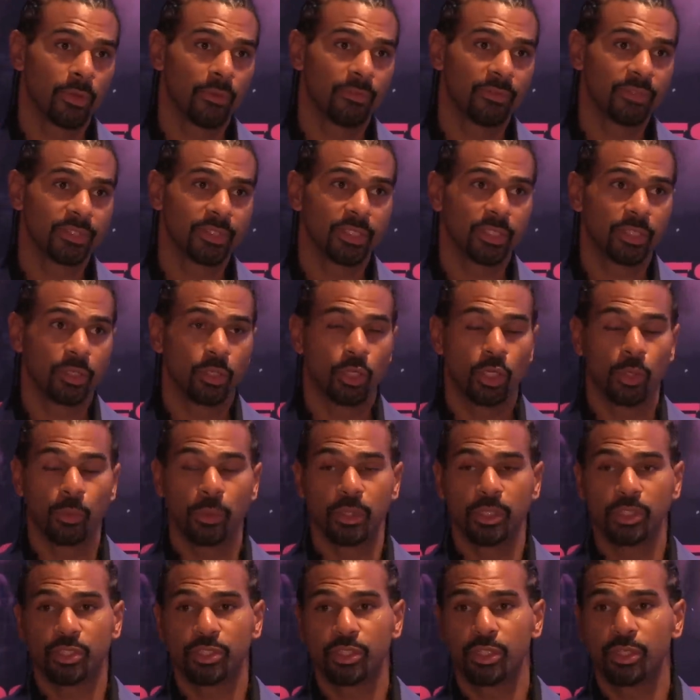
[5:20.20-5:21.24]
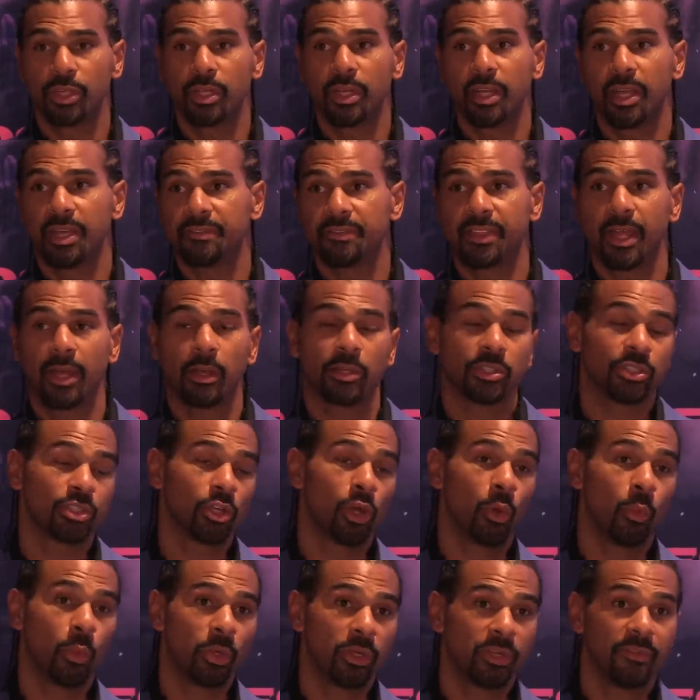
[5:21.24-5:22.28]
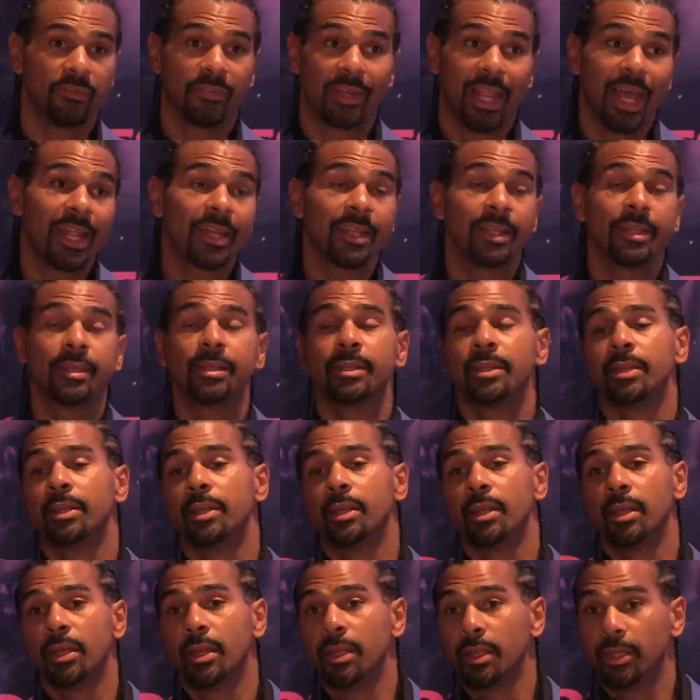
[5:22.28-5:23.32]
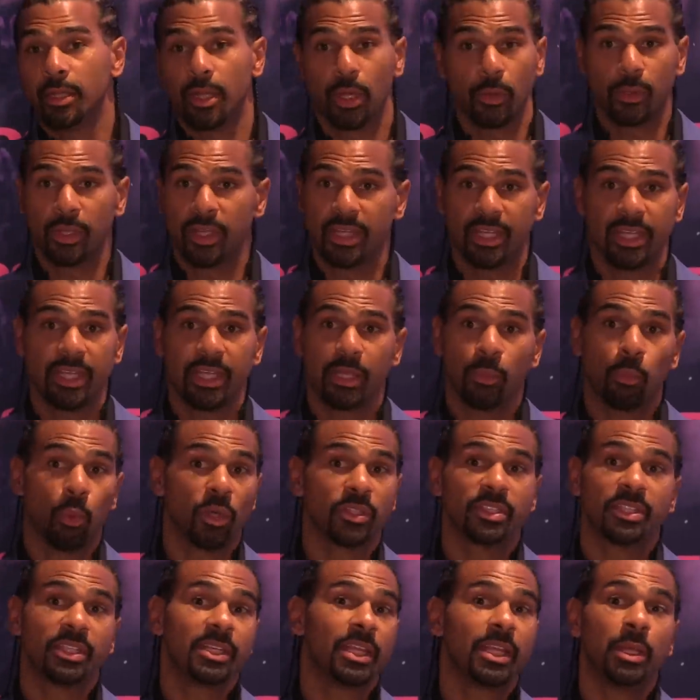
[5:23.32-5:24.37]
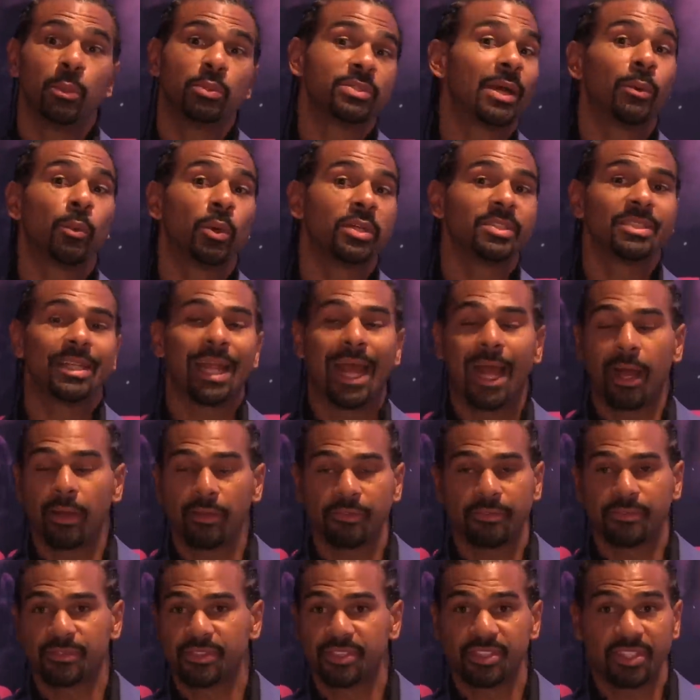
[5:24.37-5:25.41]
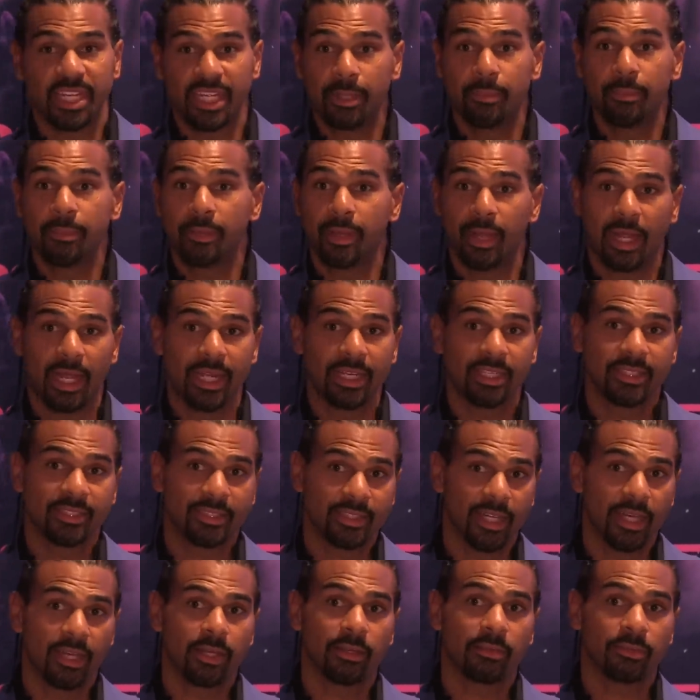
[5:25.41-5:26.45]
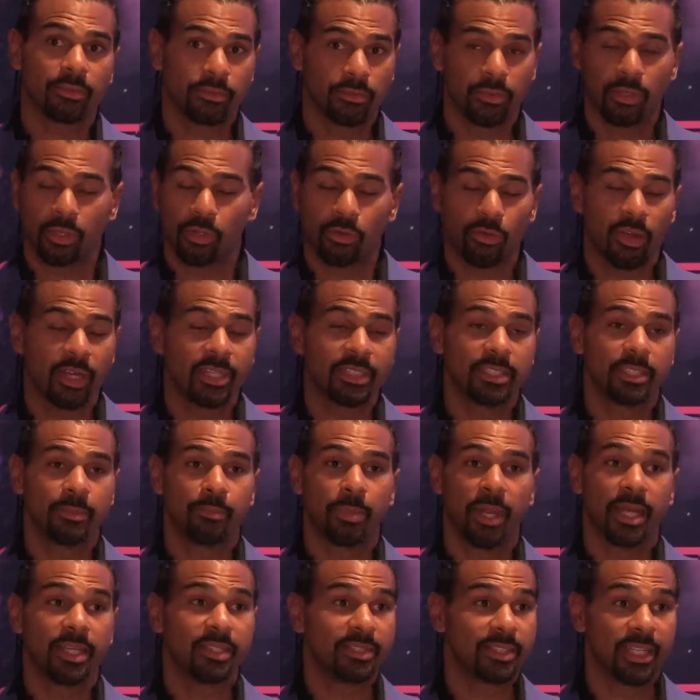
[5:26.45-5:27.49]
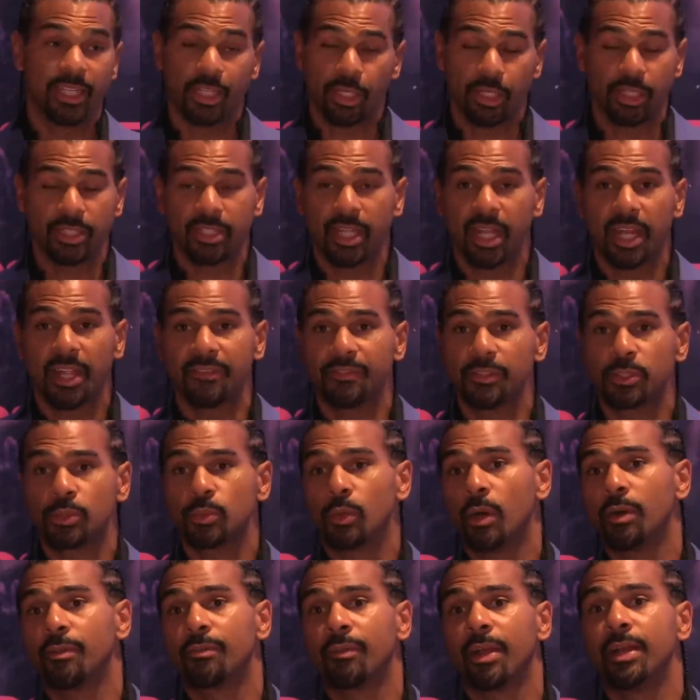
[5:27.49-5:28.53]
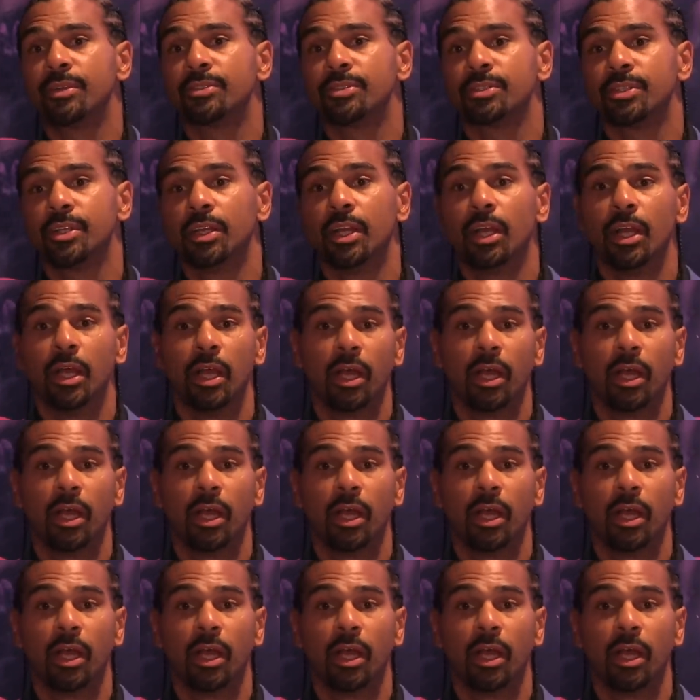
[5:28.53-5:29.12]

obviously, coulda, woulda, shoulda, if that shot wouldn't have landed. No, he wasn't out of steam, and he set a crazy pace, and he could have done that for 12 rounds.